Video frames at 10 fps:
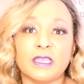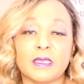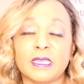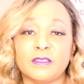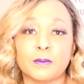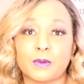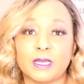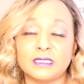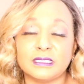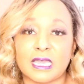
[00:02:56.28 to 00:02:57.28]
in the
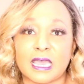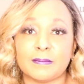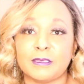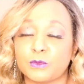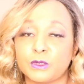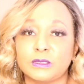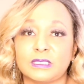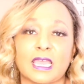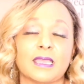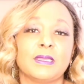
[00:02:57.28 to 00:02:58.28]
present time, in real
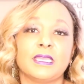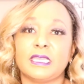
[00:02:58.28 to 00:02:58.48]
time,